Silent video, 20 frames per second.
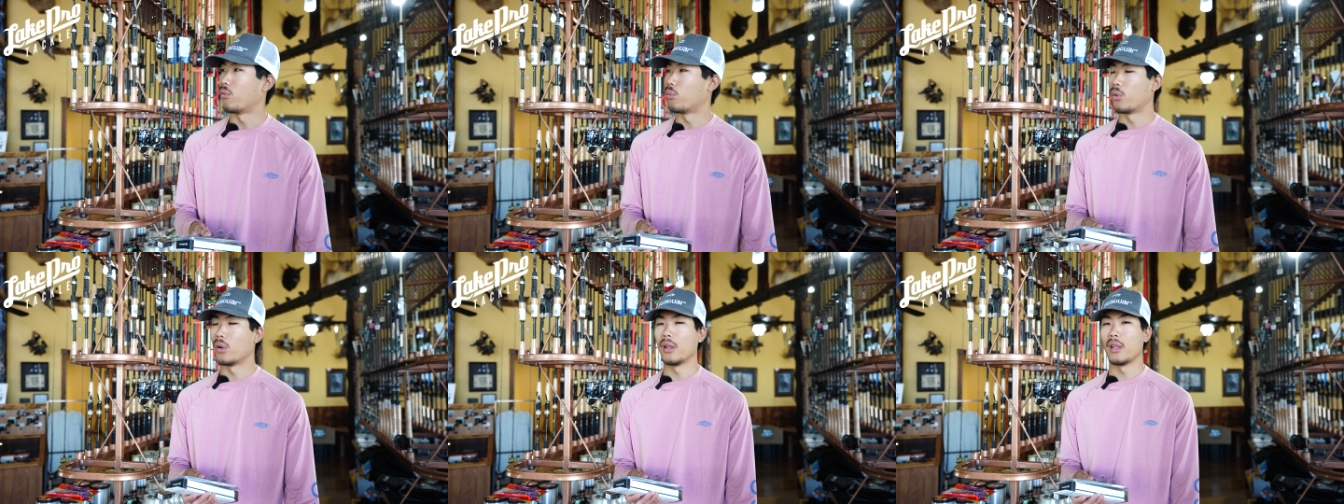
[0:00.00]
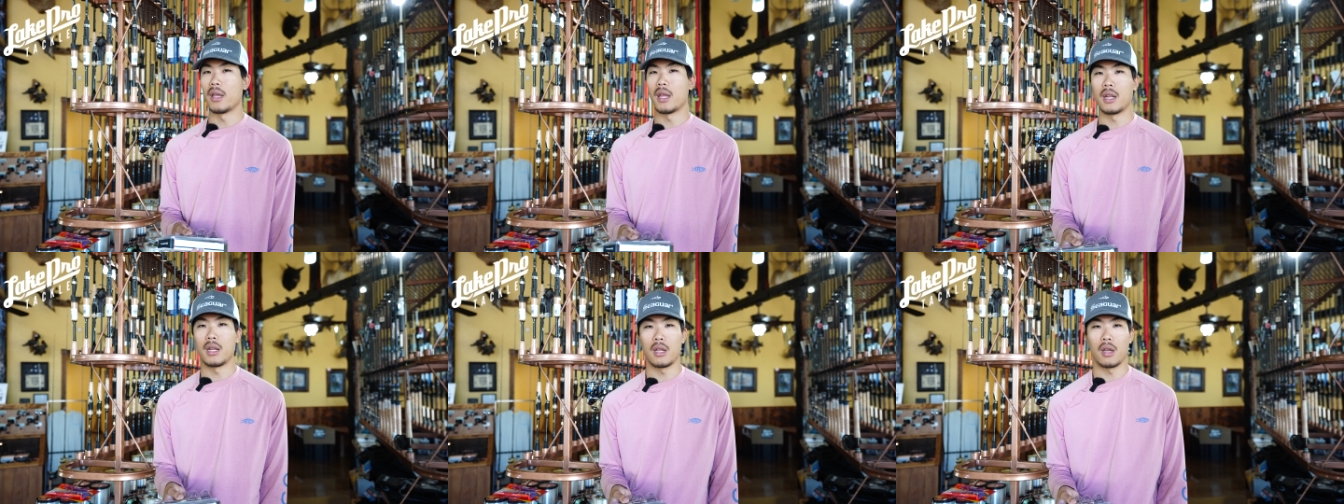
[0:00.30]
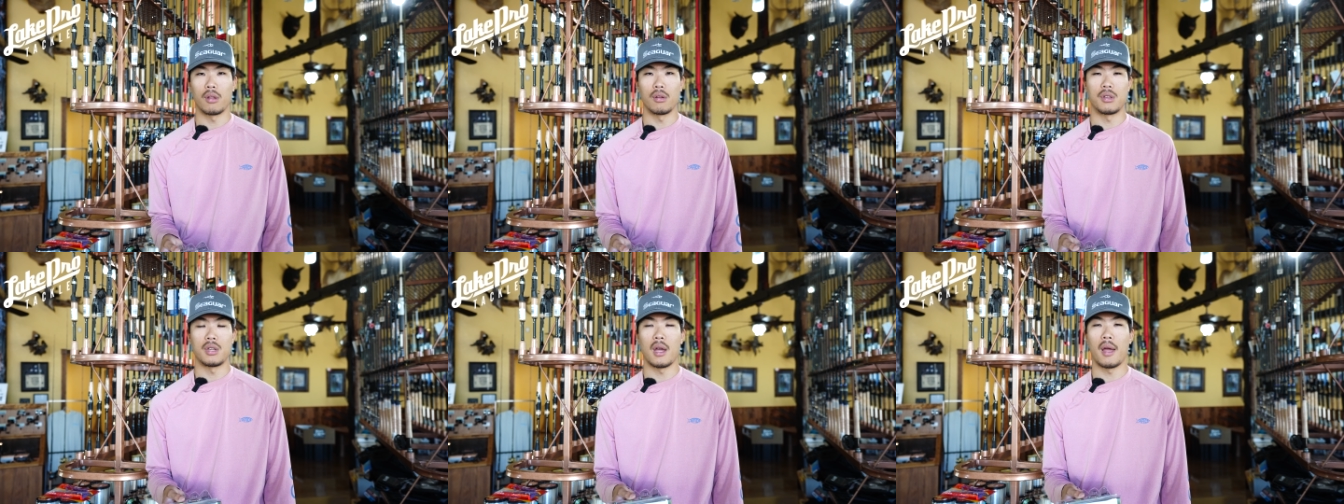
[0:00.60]
really any
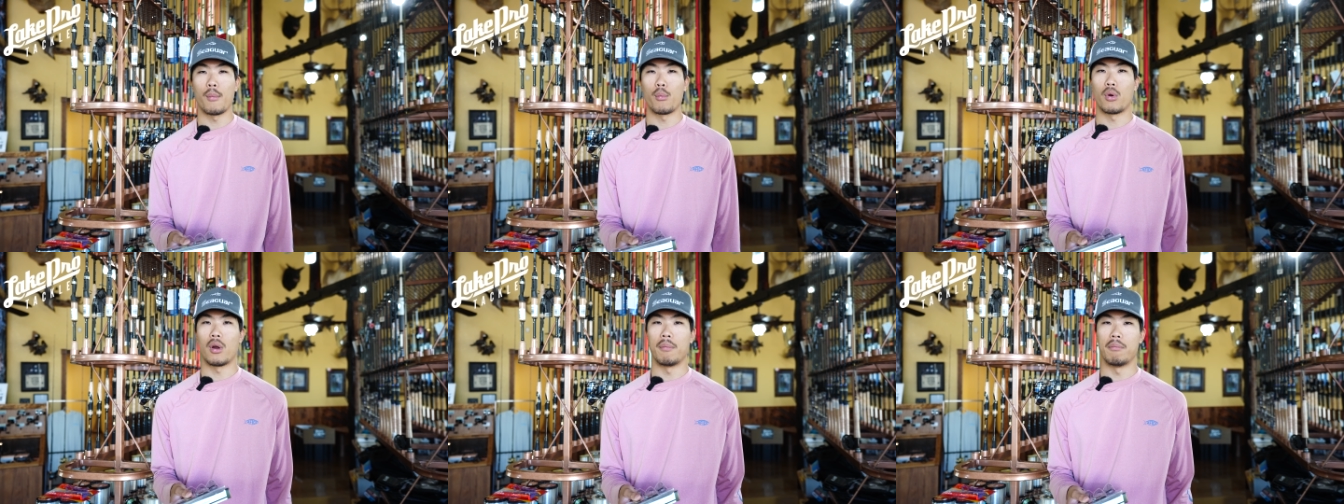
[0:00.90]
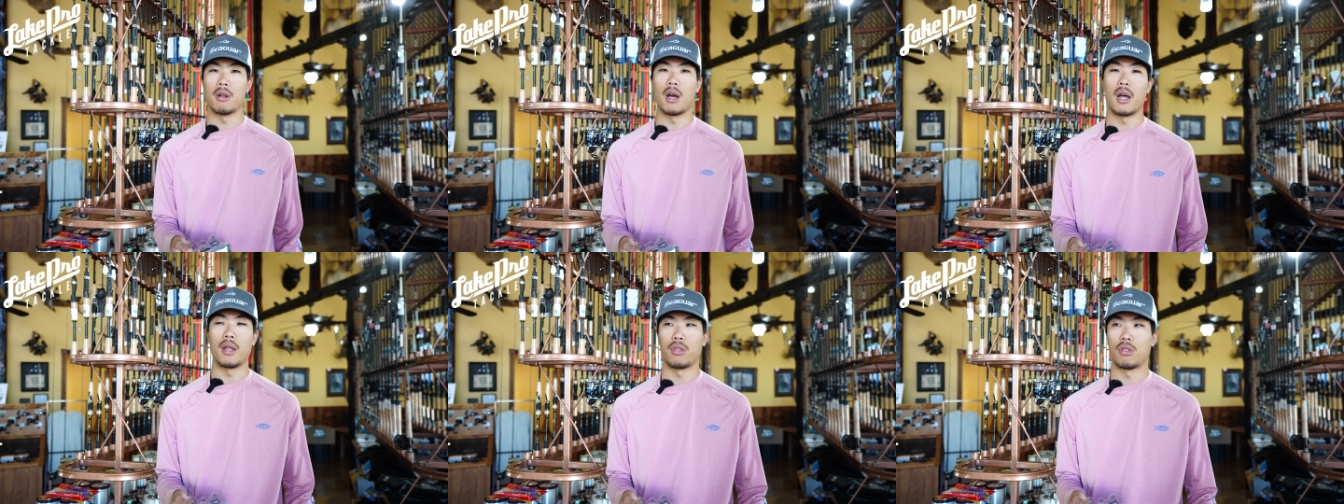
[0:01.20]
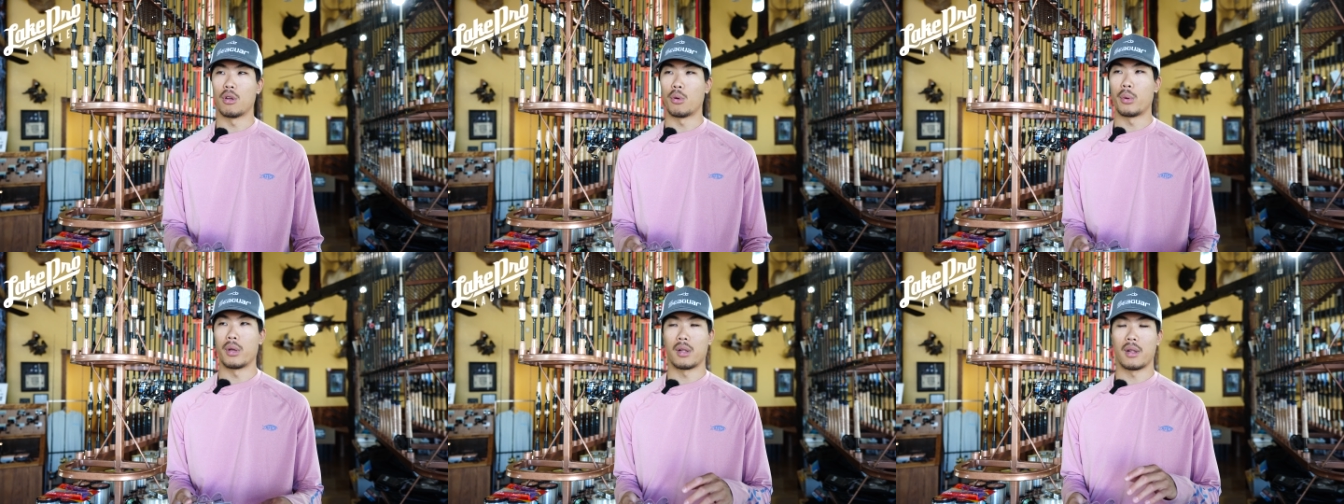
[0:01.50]
other time where I'm
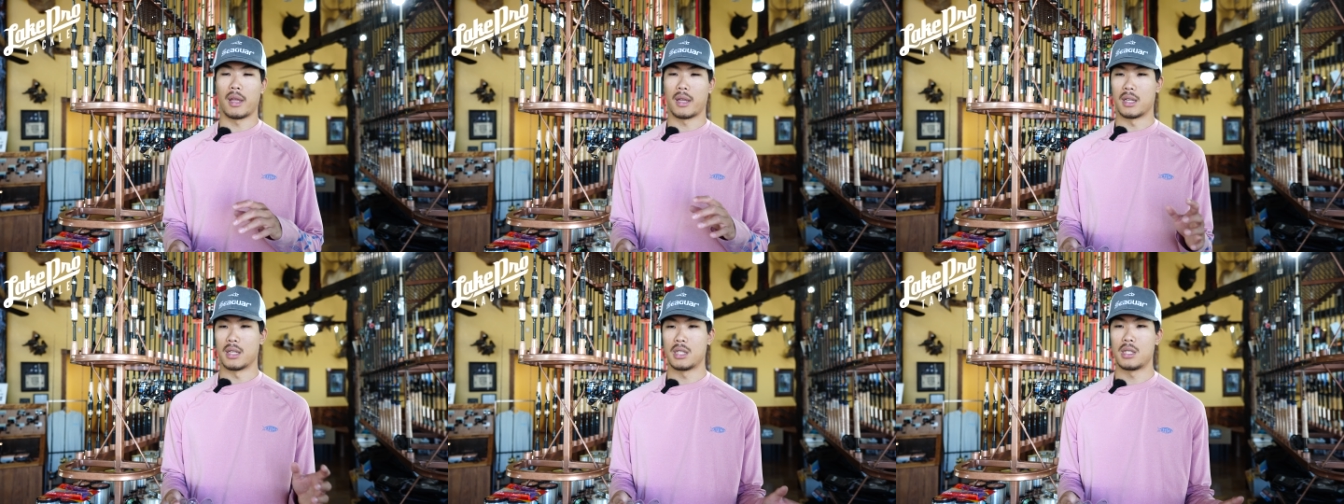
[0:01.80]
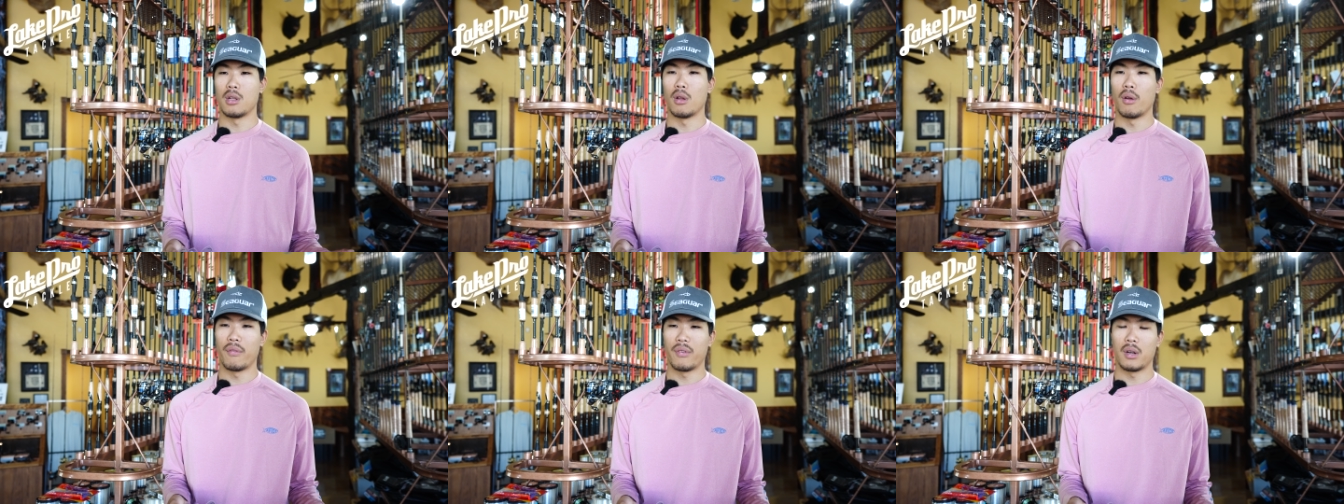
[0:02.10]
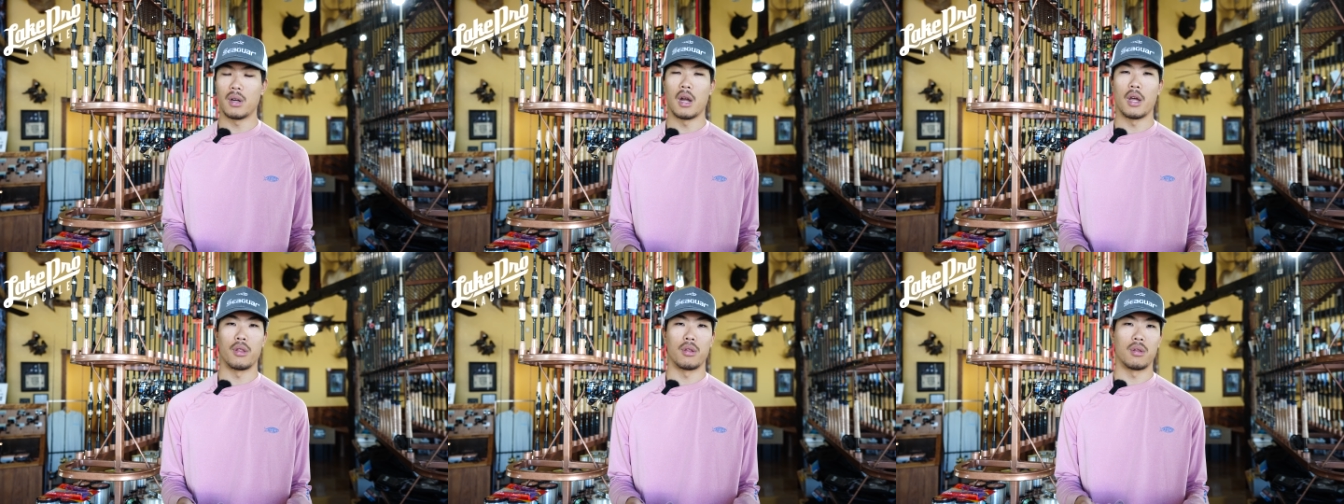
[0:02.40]
not throwing like a
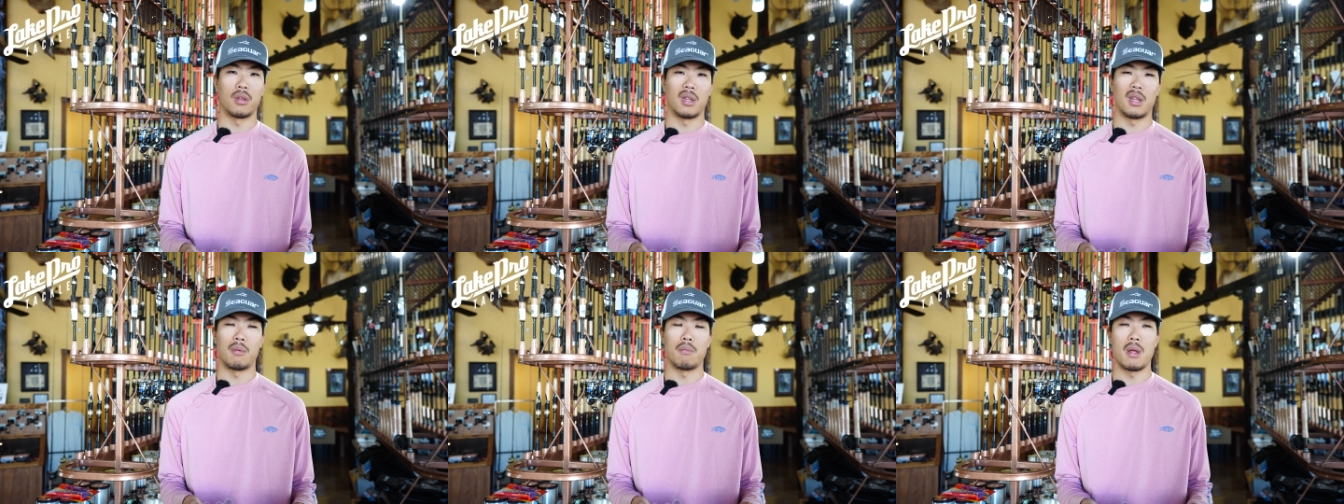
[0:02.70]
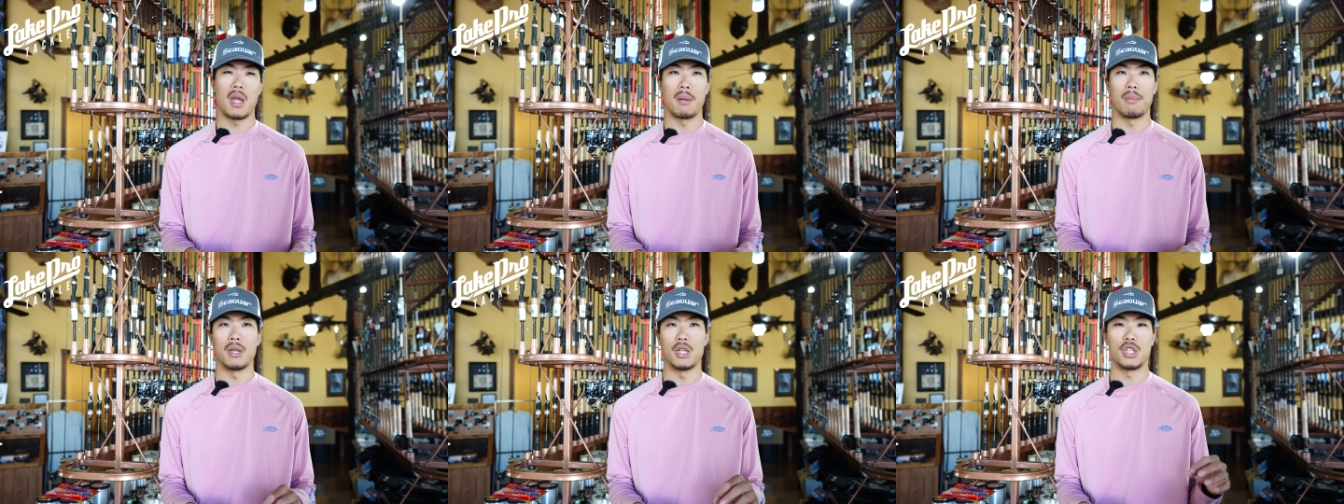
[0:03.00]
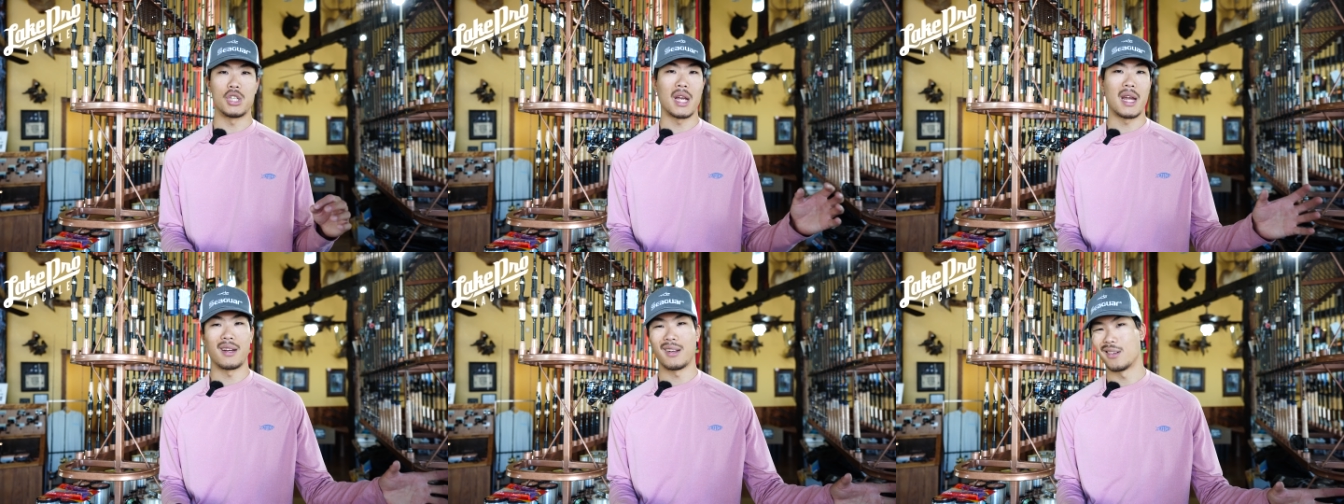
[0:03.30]
silver other than maybe
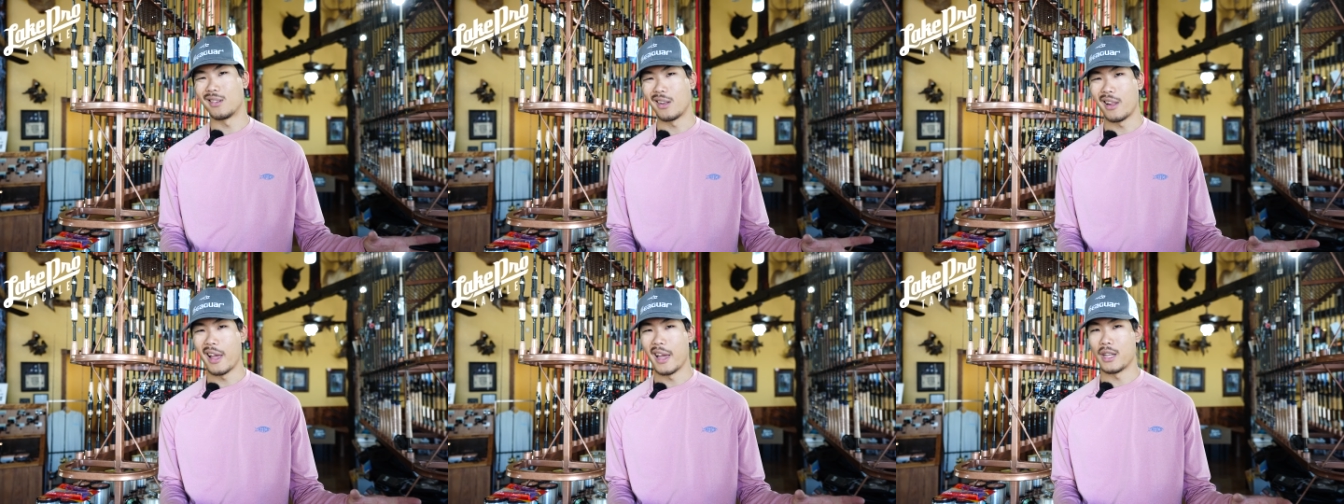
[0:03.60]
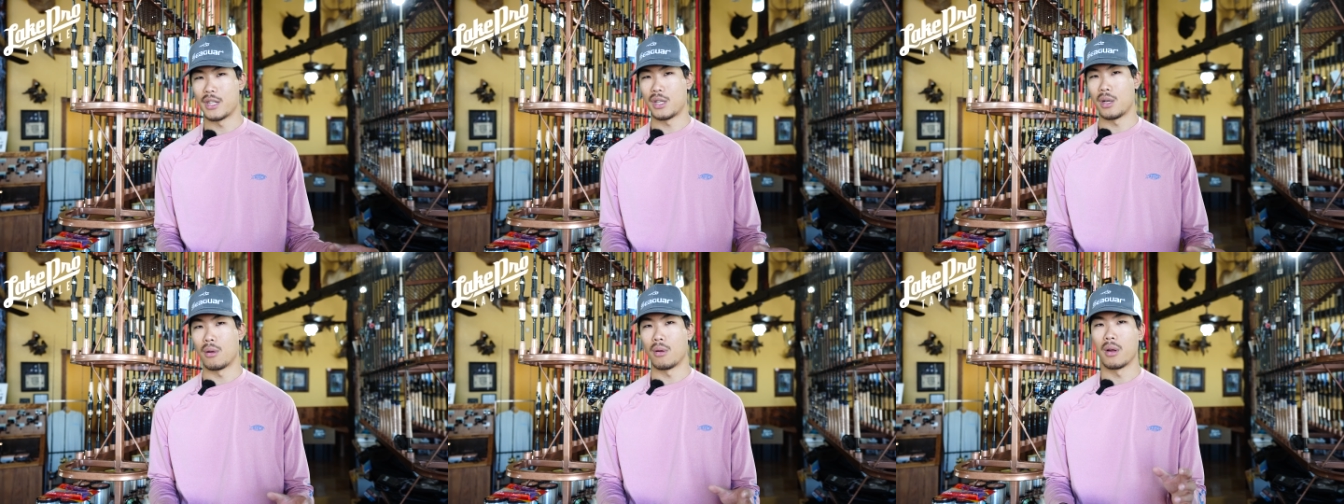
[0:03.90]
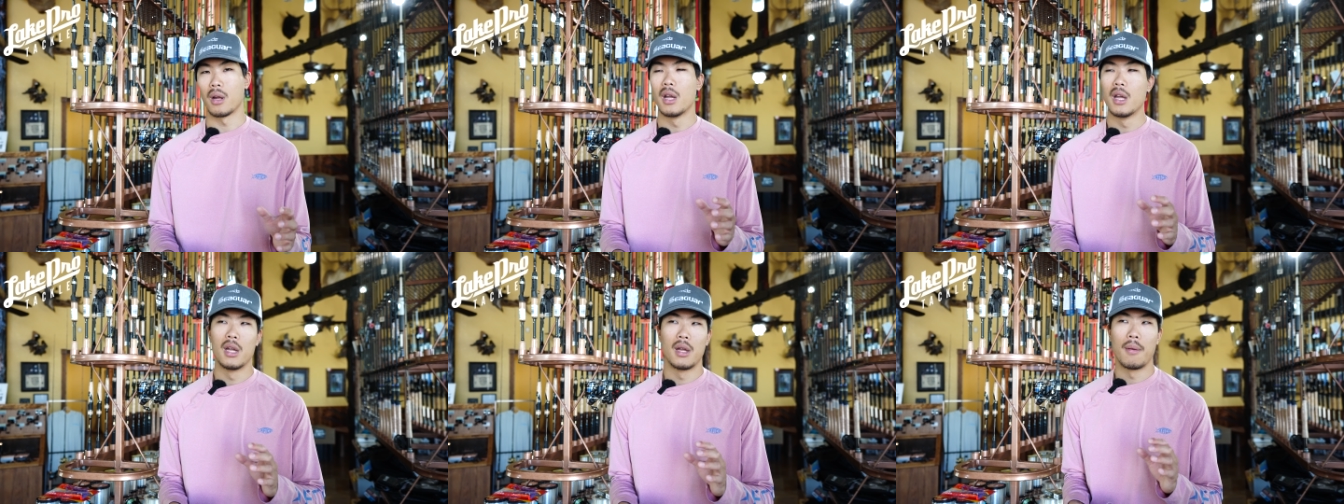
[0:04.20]
shattered glass or